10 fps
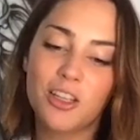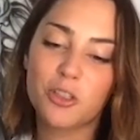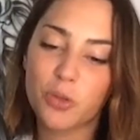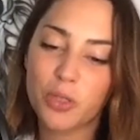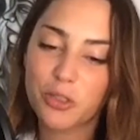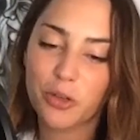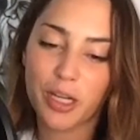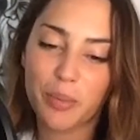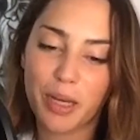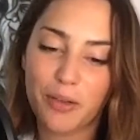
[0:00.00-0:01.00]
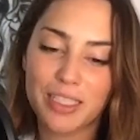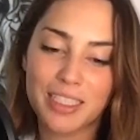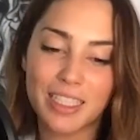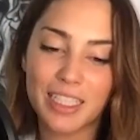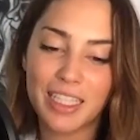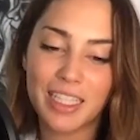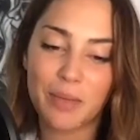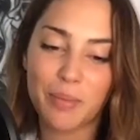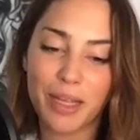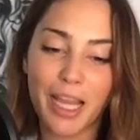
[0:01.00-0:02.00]
Short story, but I was singing
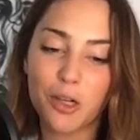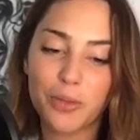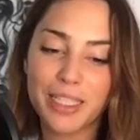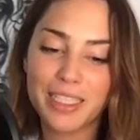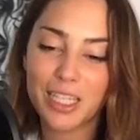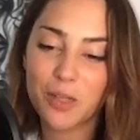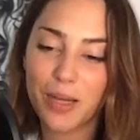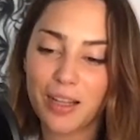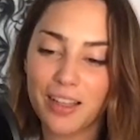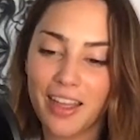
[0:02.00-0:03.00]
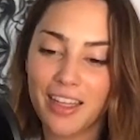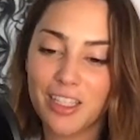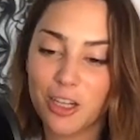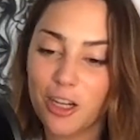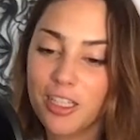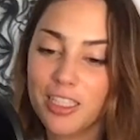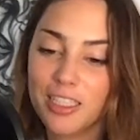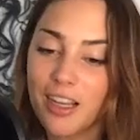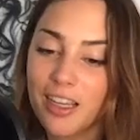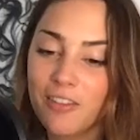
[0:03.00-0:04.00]
in my echoey stairwell and a dark,
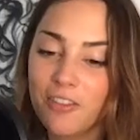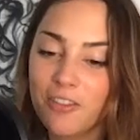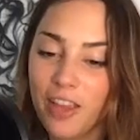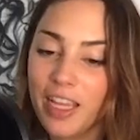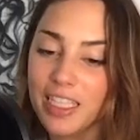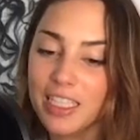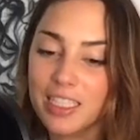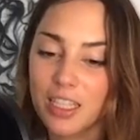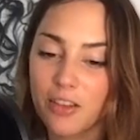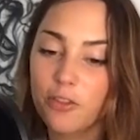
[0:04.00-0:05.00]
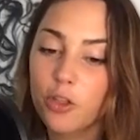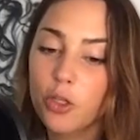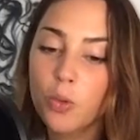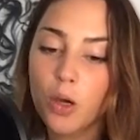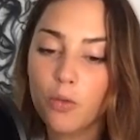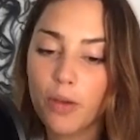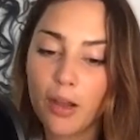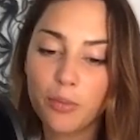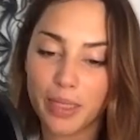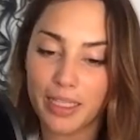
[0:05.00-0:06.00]
sunken face flew
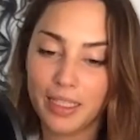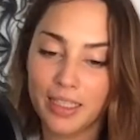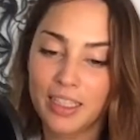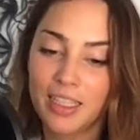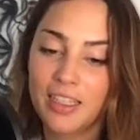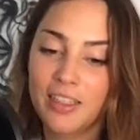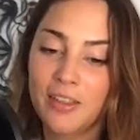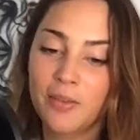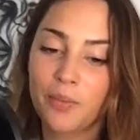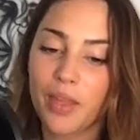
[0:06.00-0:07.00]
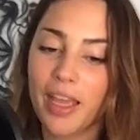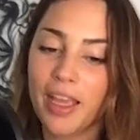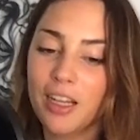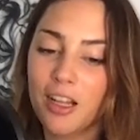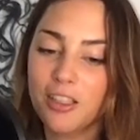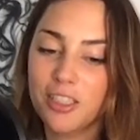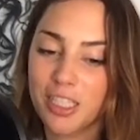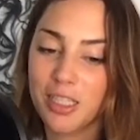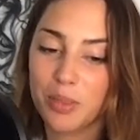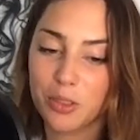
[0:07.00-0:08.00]
around me. I acknowledged
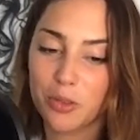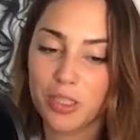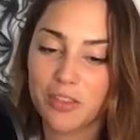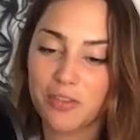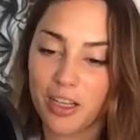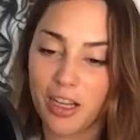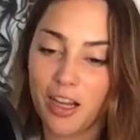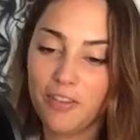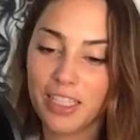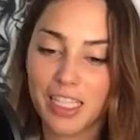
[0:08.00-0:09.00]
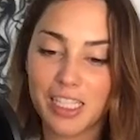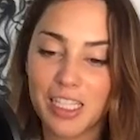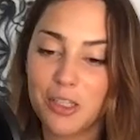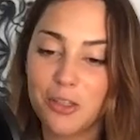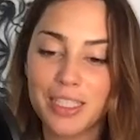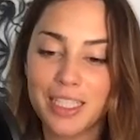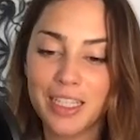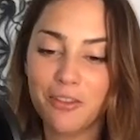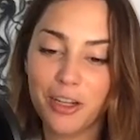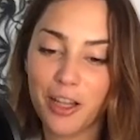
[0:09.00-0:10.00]
it, but told it to fuck off and continued to
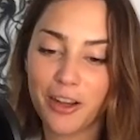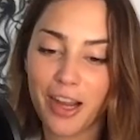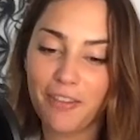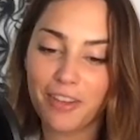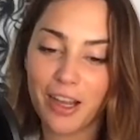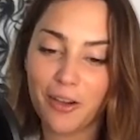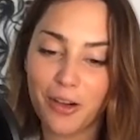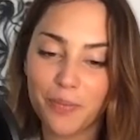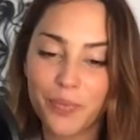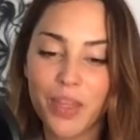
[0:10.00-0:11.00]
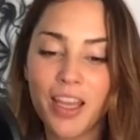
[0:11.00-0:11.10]
sing for another half an hour.